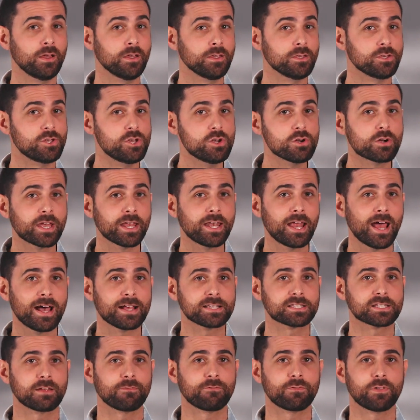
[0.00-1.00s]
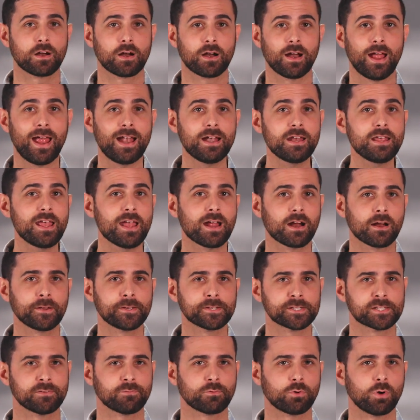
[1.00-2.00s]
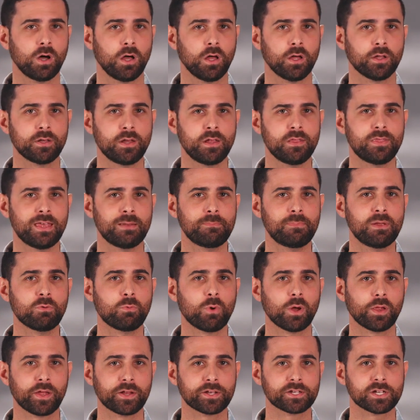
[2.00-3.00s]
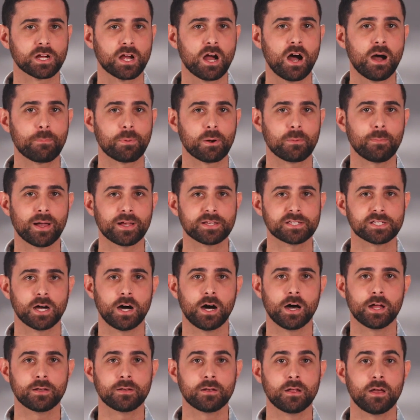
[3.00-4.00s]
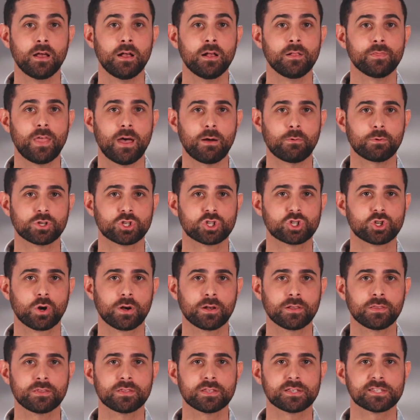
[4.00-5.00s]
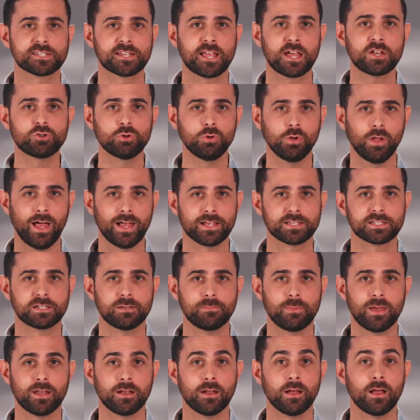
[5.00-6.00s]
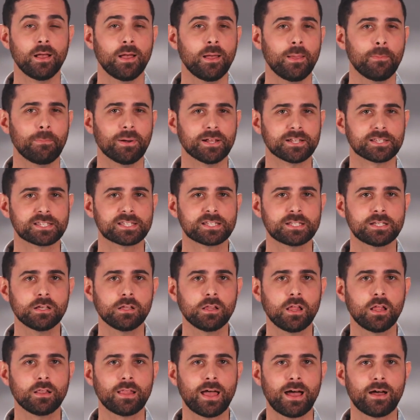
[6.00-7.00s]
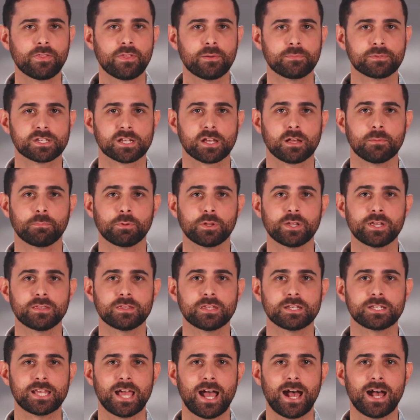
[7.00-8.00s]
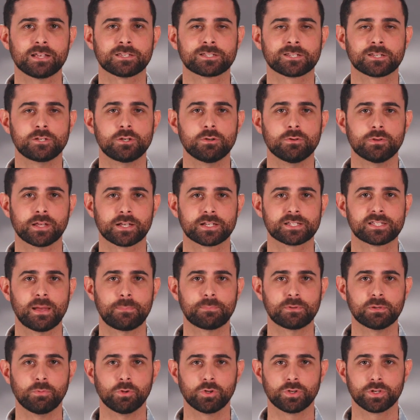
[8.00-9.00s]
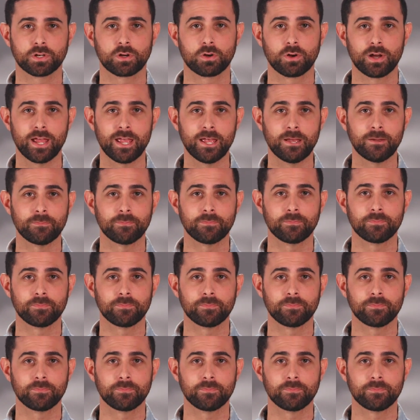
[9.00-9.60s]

You can ask if there are any areas of quality they'd be willing to compromise on that would shorten the schedule estimate, but still allow them to complete the task to an acceptable degree.